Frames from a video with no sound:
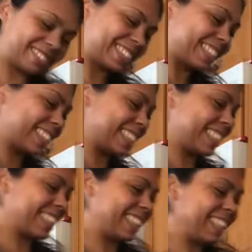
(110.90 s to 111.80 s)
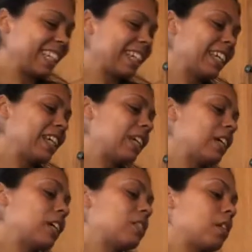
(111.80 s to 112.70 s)
so
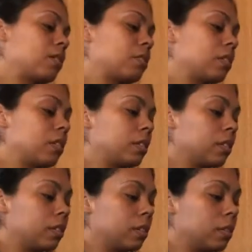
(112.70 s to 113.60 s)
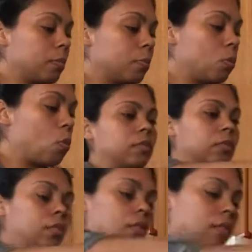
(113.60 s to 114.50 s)
I'm just gonna boom
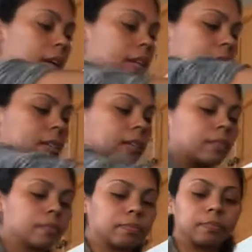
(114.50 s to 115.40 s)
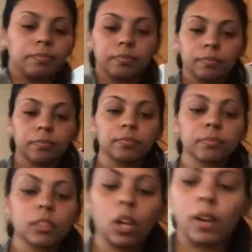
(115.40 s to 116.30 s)
all right
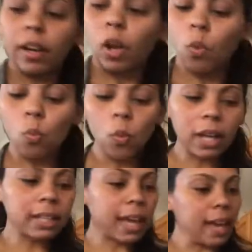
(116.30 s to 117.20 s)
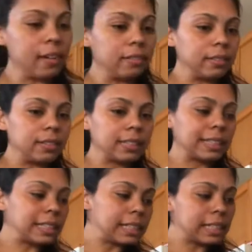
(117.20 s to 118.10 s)
all right what else
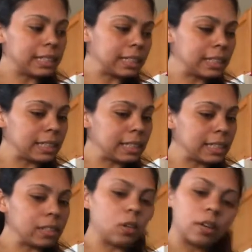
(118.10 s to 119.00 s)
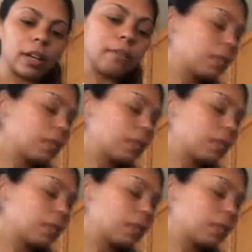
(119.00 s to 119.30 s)
mm, okay